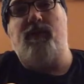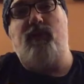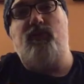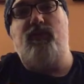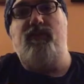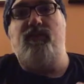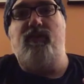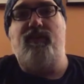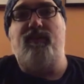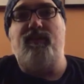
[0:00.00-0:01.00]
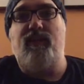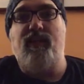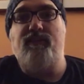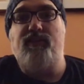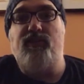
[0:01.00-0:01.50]
with my alternate tunings is I
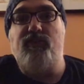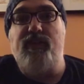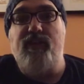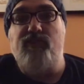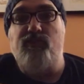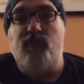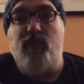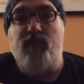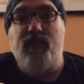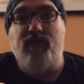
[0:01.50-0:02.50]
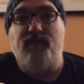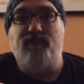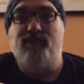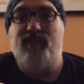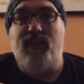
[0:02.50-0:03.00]
like to create
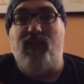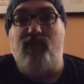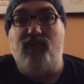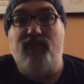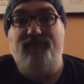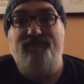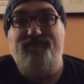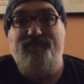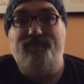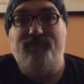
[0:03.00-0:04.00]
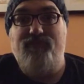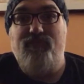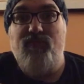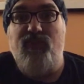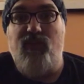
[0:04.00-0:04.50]
droning sounds.
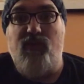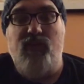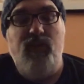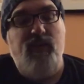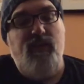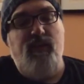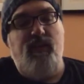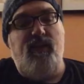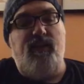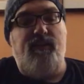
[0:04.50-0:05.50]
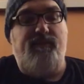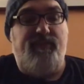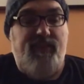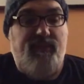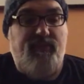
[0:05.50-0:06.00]
So
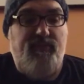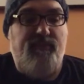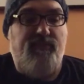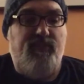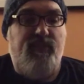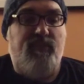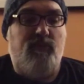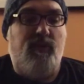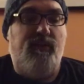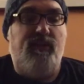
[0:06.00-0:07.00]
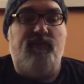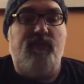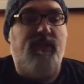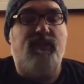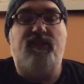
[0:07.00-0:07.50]
for this one, it's
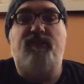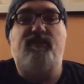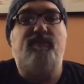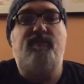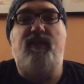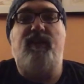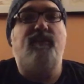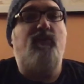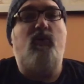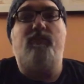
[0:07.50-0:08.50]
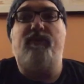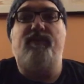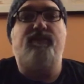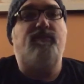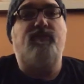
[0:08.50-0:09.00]
really just taking the open
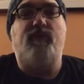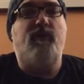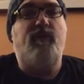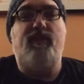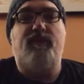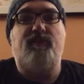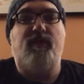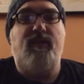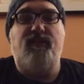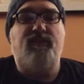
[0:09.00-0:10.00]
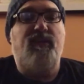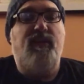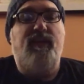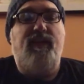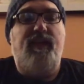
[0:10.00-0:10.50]
drone of the strings
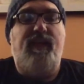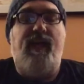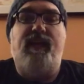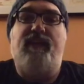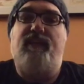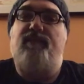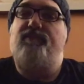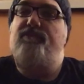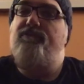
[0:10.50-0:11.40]
and adding,